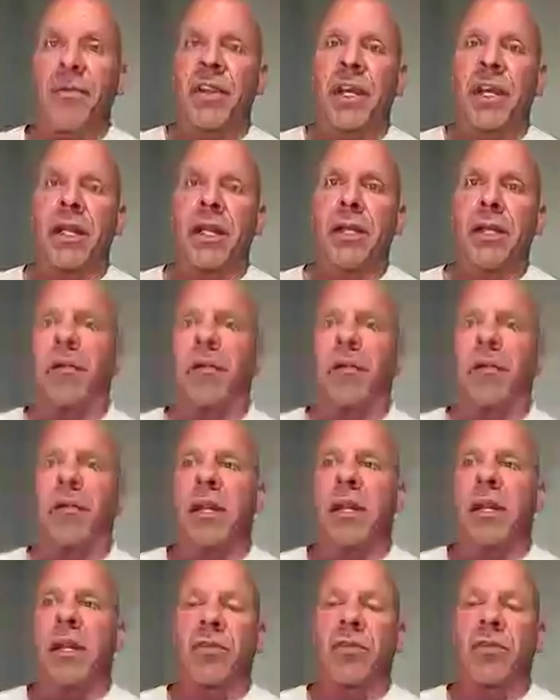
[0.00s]
and
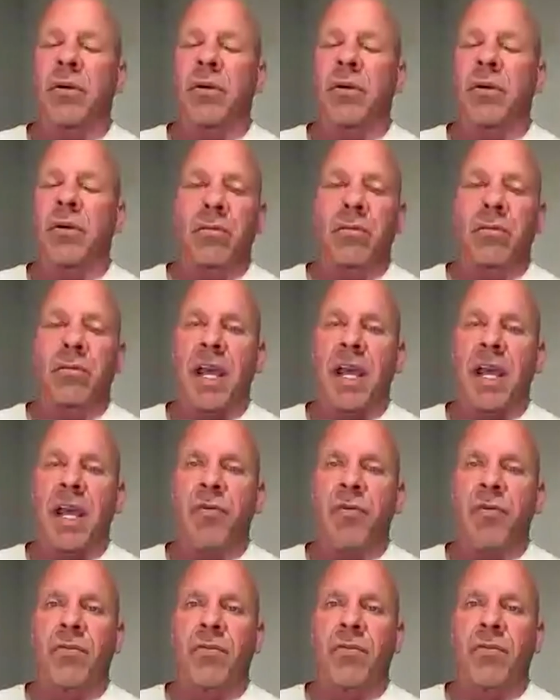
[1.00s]
they never
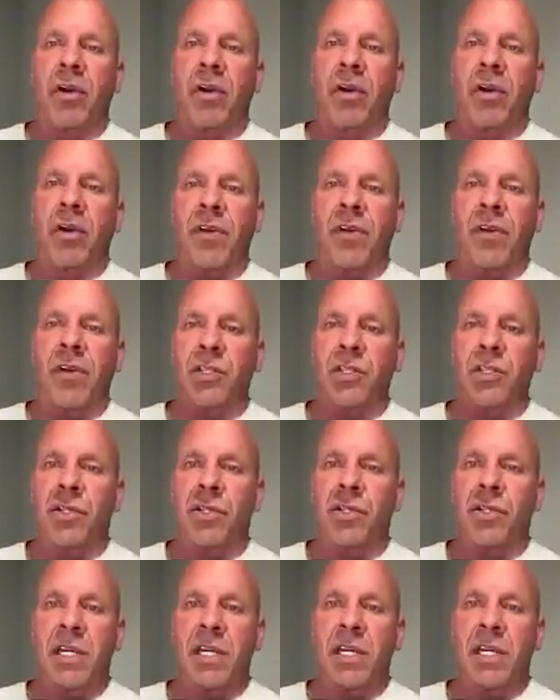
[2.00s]
have cardiovascular
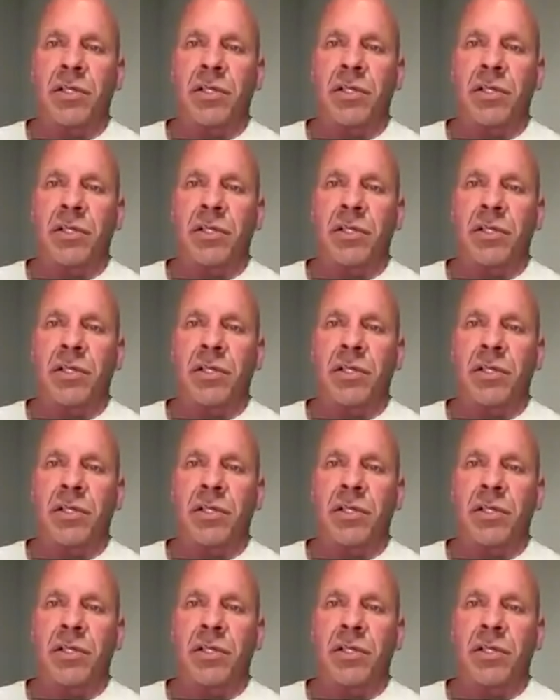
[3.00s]
disease.